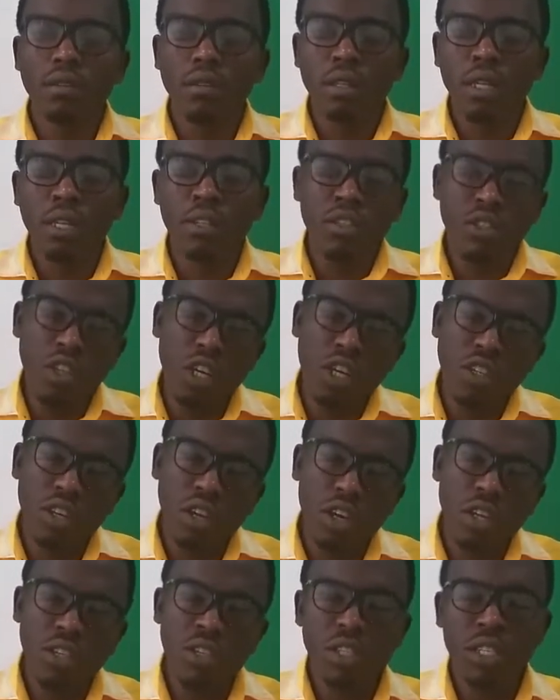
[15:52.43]
the center
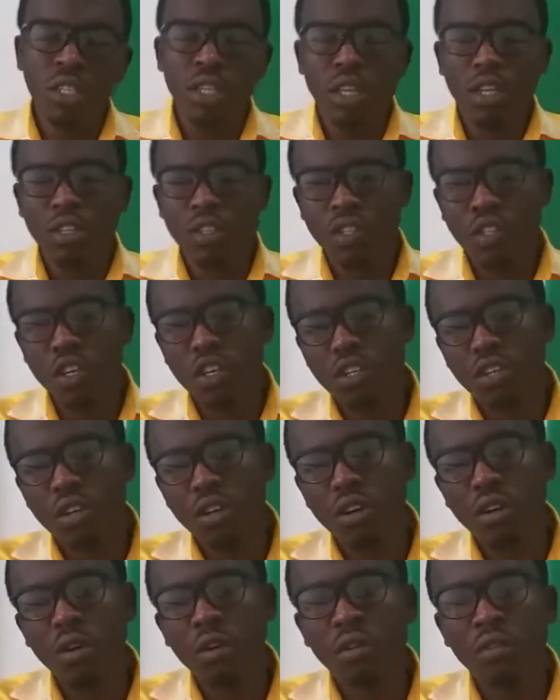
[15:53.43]
is in the center
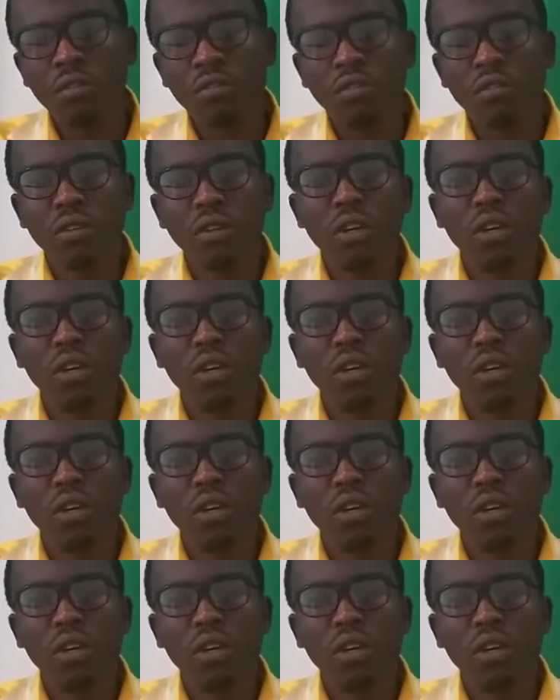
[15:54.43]
of